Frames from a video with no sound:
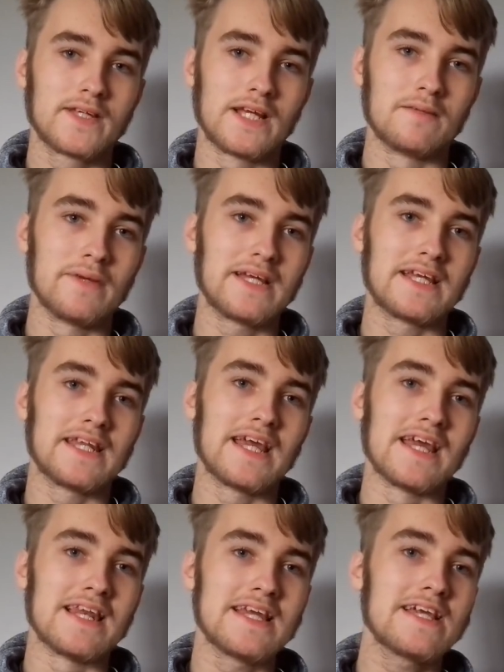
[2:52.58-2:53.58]
and making it
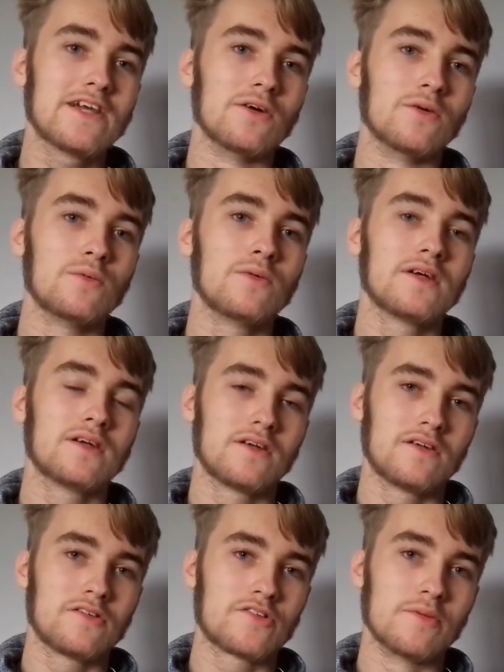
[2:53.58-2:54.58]
illegal
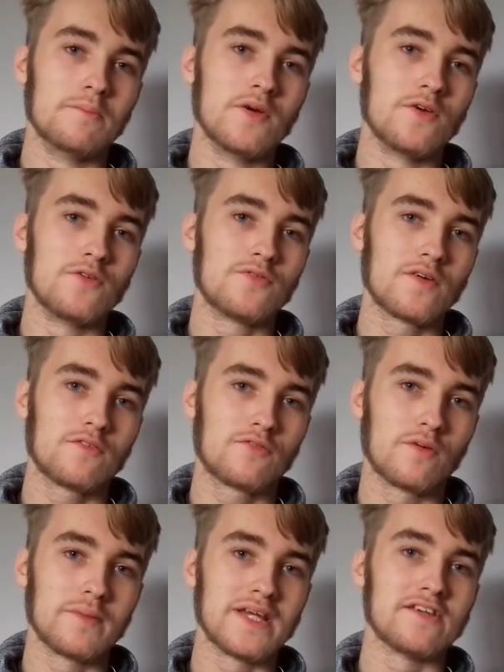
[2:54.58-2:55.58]
to move
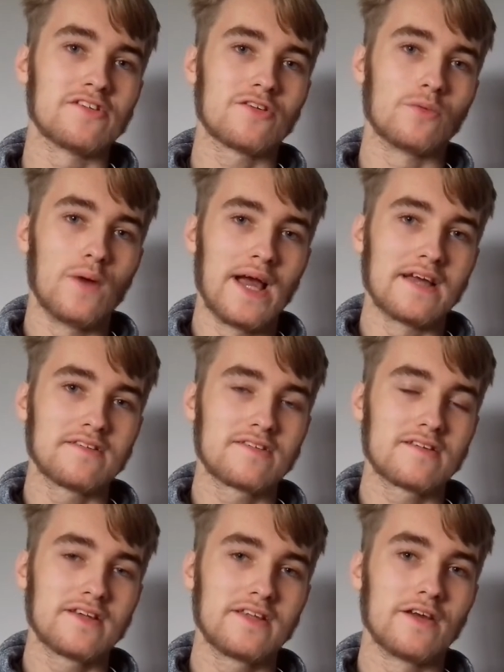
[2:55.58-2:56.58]
from east to
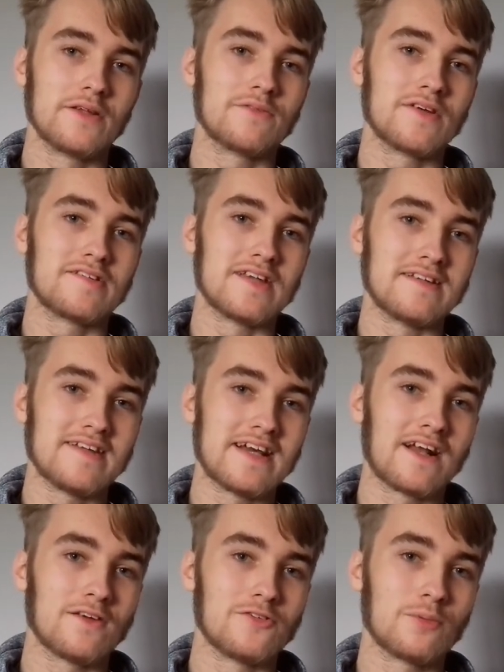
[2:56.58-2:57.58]
west. The only reason they
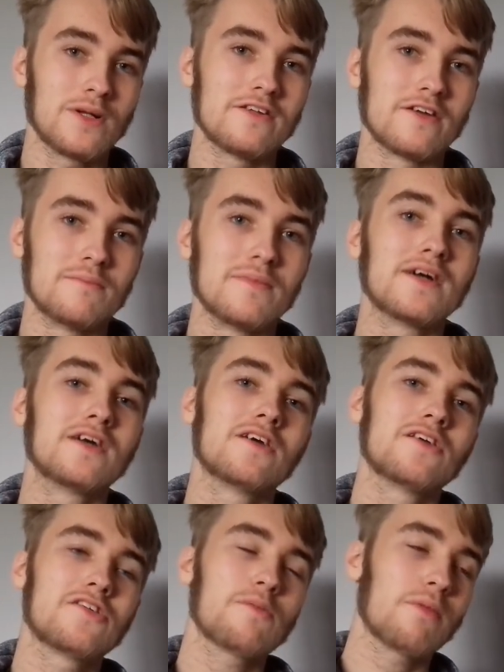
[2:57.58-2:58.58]
didn't close one of them,
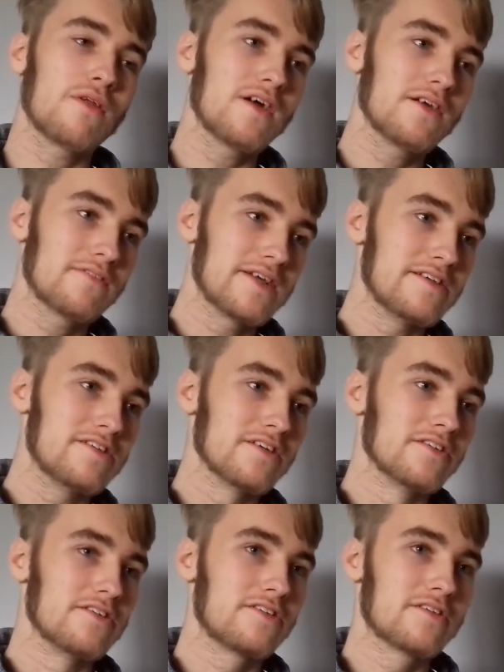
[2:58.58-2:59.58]
supply
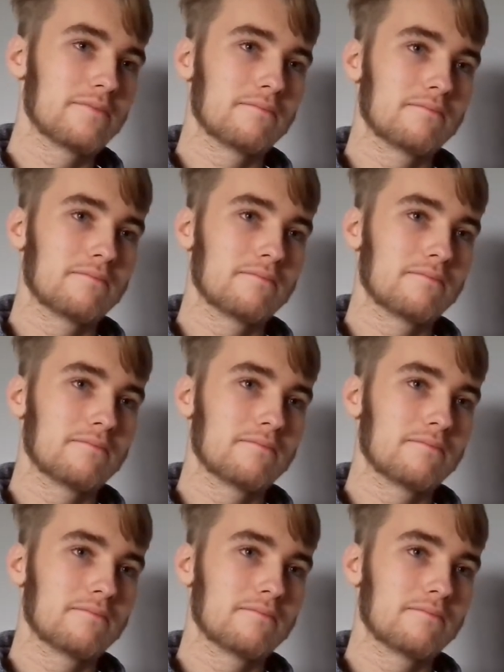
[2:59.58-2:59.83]
reasons.